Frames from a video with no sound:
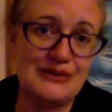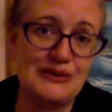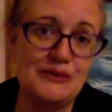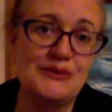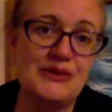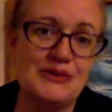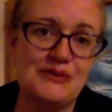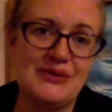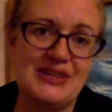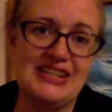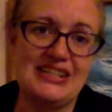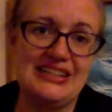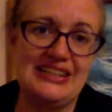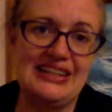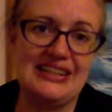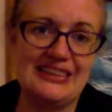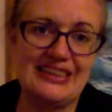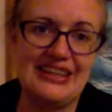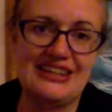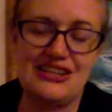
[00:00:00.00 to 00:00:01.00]
I wouldn't want
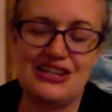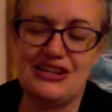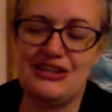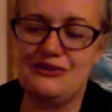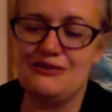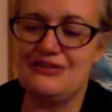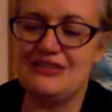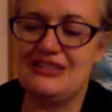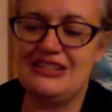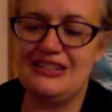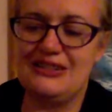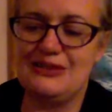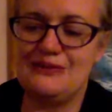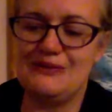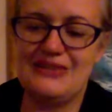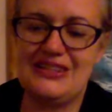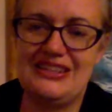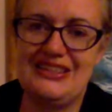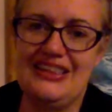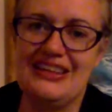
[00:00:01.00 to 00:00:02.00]
to get that close to
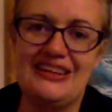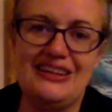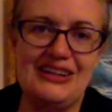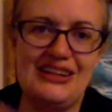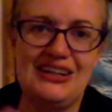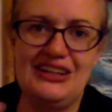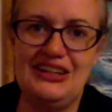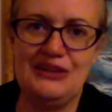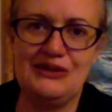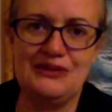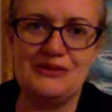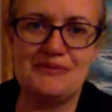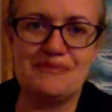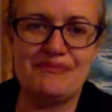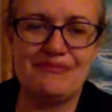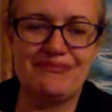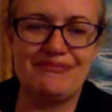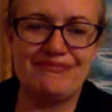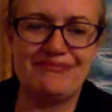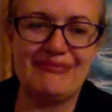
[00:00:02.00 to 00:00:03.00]
anyone, like,
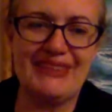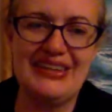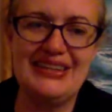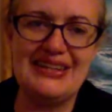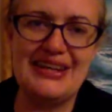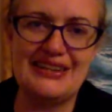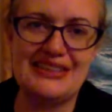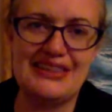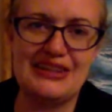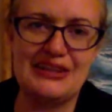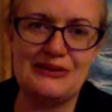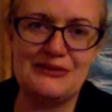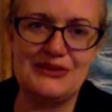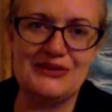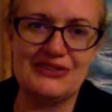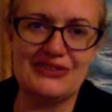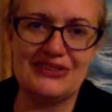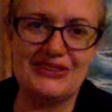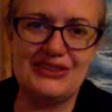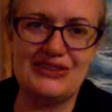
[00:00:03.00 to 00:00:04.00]
not that I would
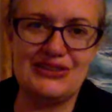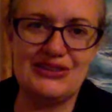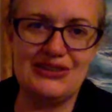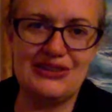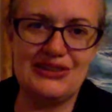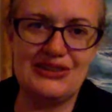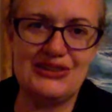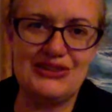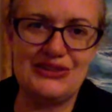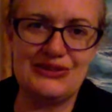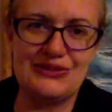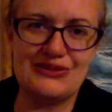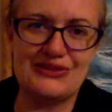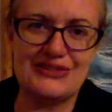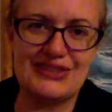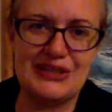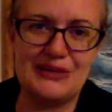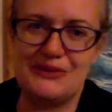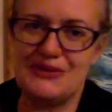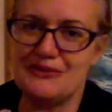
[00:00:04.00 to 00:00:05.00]
really do this
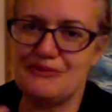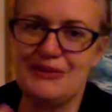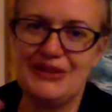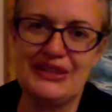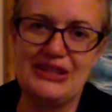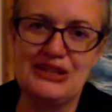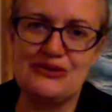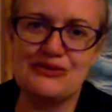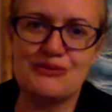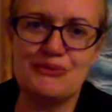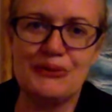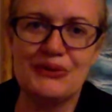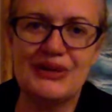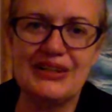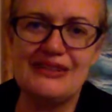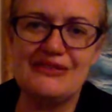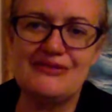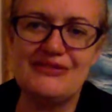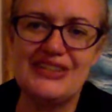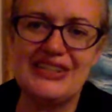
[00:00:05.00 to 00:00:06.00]
anyways, but like
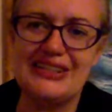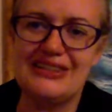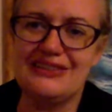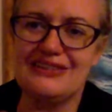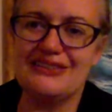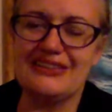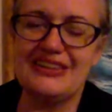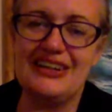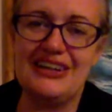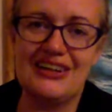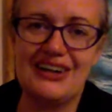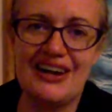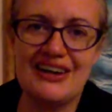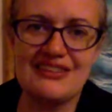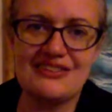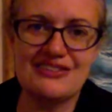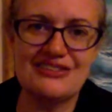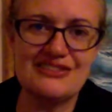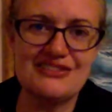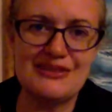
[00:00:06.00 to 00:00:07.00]
sporting event or like
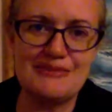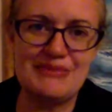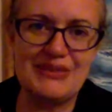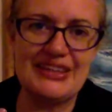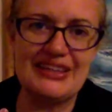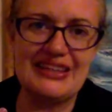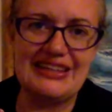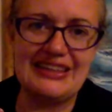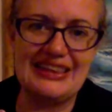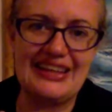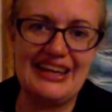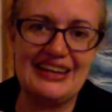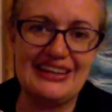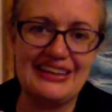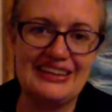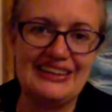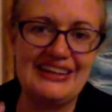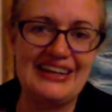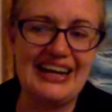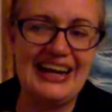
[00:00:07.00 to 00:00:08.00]
concert or something like that,
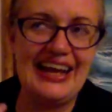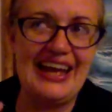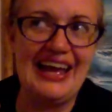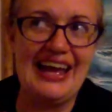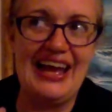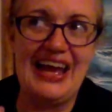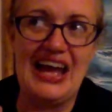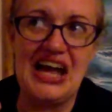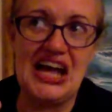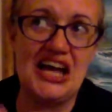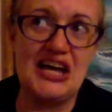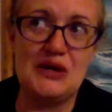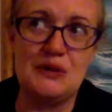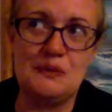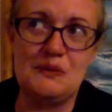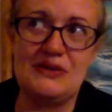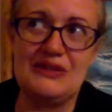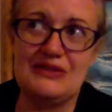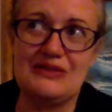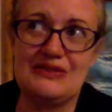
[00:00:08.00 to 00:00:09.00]
like I
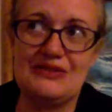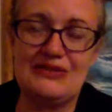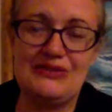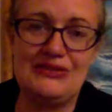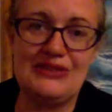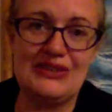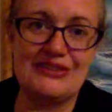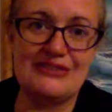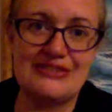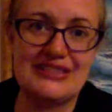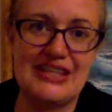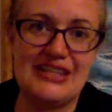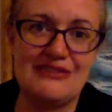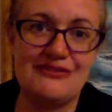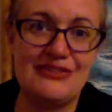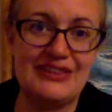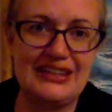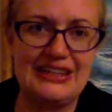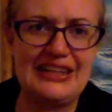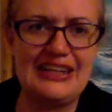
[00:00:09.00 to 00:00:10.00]
wouldn't feel safe,
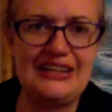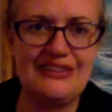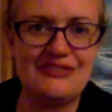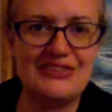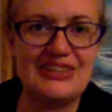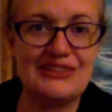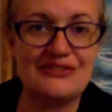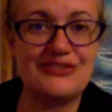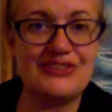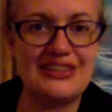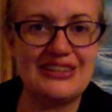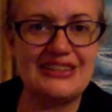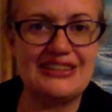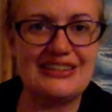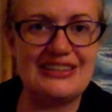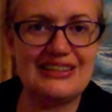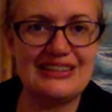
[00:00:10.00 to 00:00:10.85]
like even if they